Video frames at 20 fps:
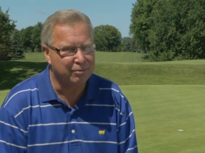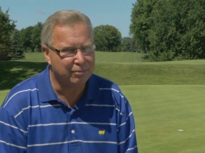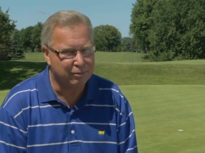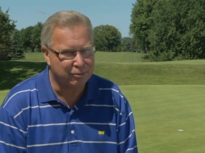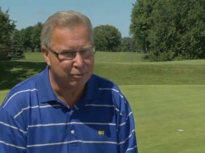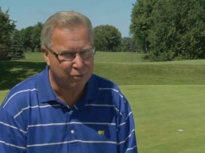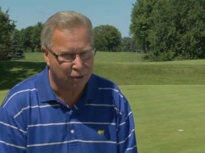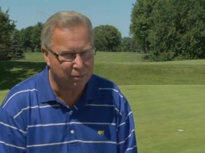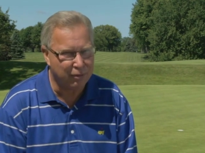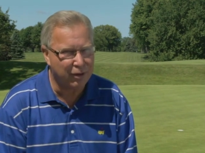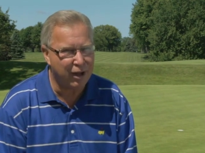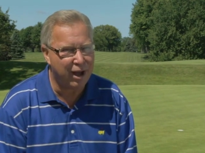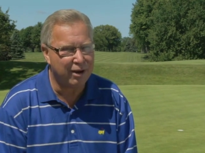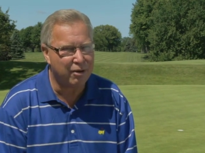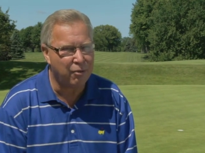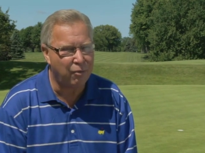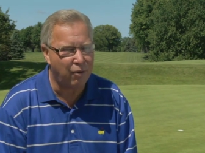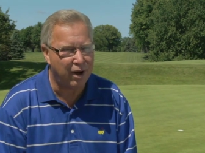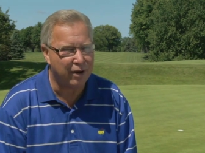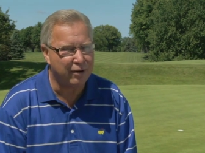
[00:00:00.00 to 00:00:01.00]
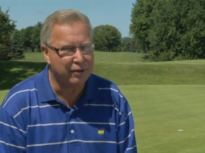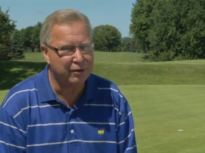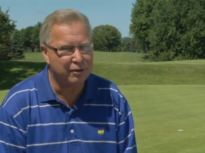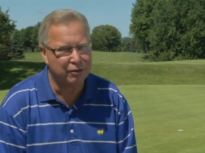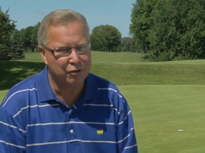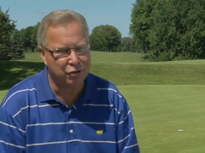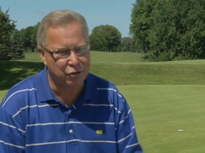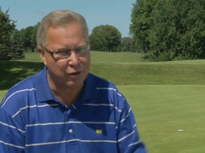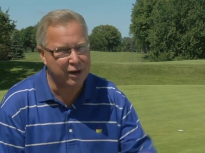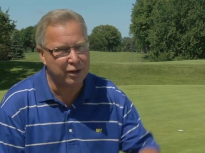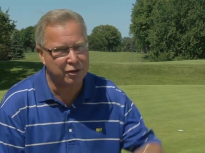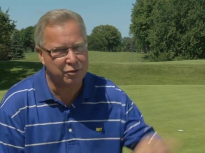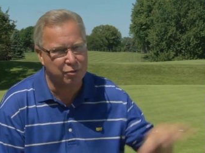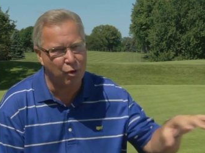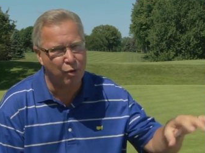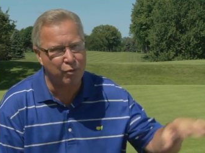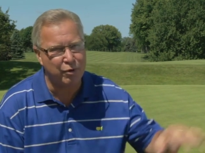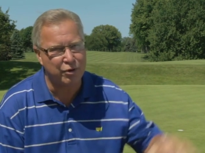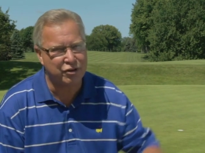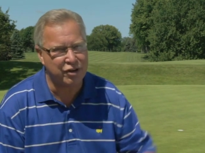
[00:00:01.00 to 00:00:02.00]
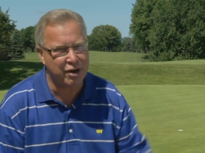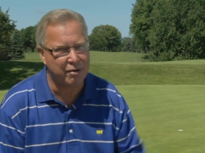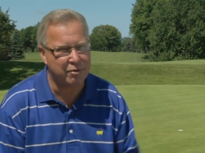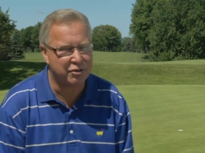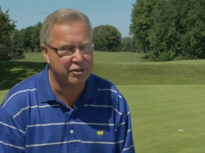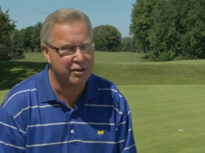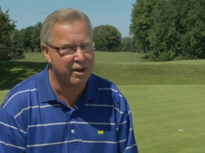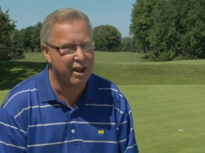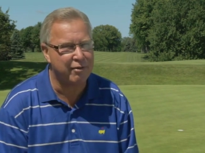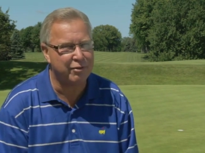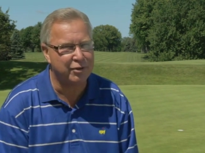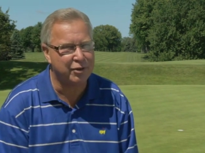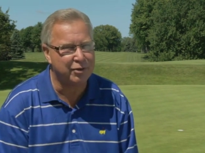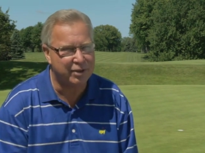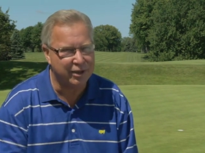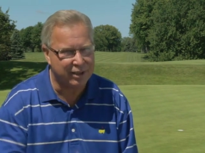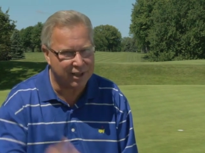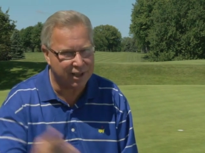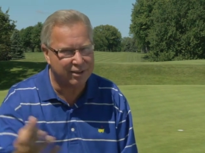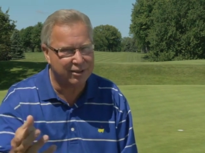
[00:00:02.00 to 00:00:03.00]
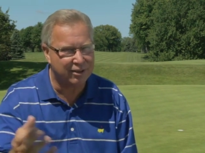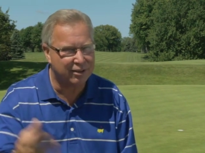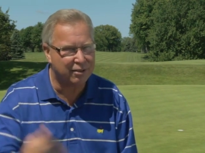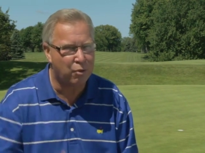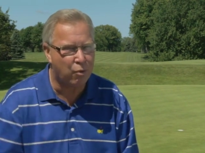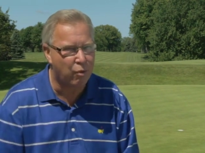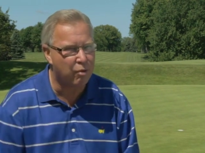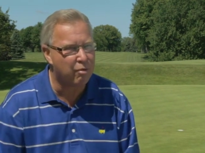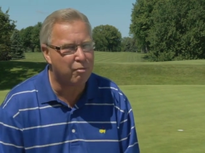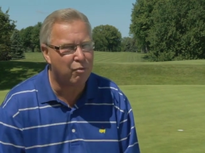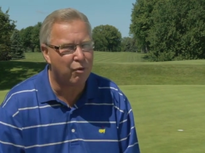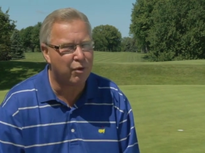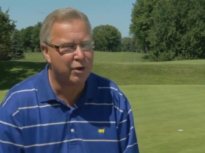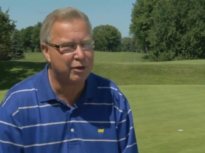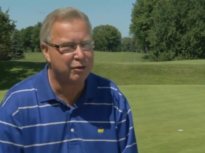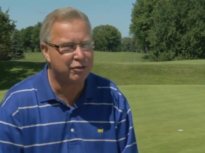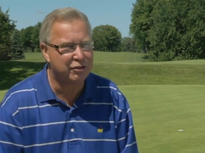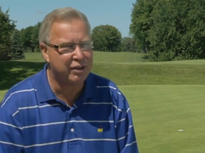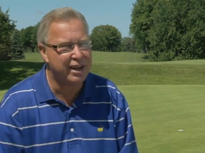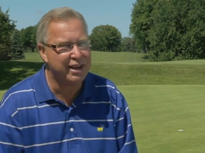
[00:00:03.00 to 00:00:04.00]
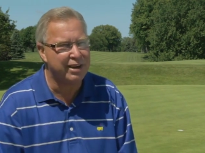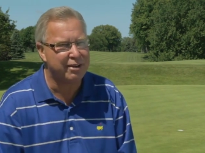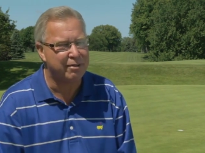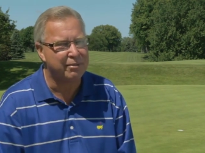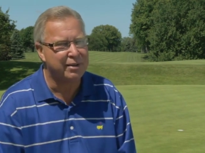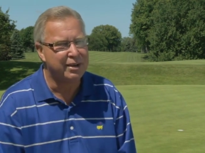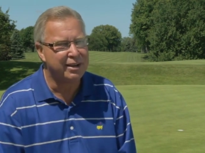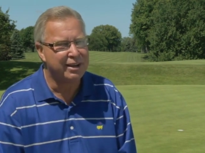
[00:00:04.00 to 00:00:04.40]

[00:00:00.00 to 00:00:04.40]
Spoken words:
from Lackawanna, transfer over Jefferson Avenue to get to War Memorial Stadium.